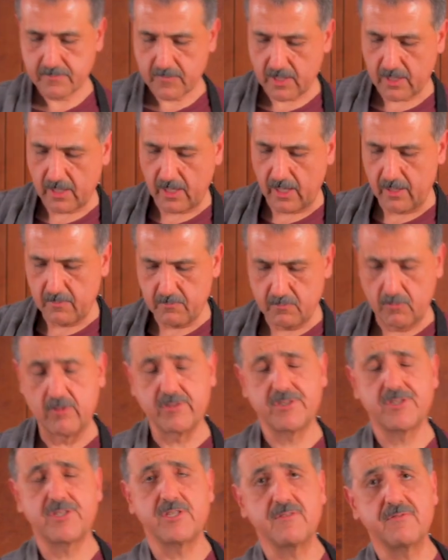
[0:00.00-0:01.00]
Okay,
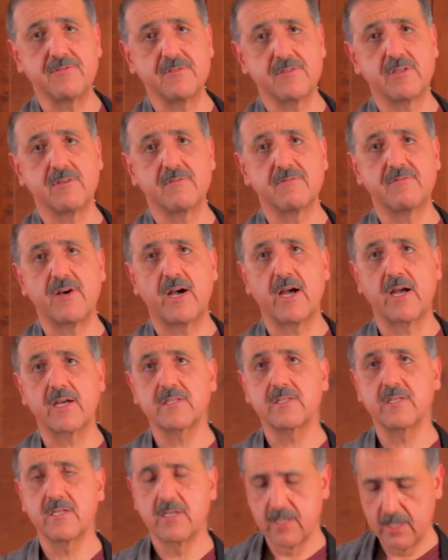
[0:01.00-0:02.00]
most seafood in
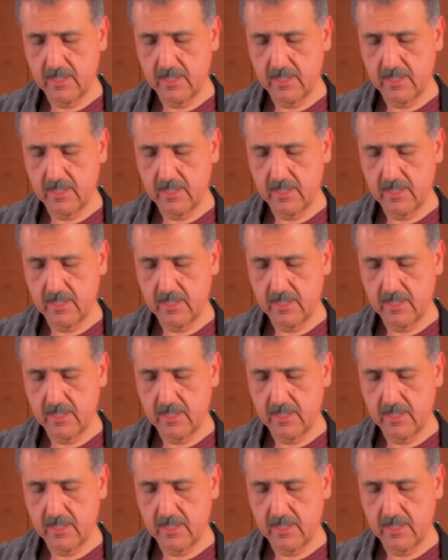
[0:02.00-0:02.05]
fact.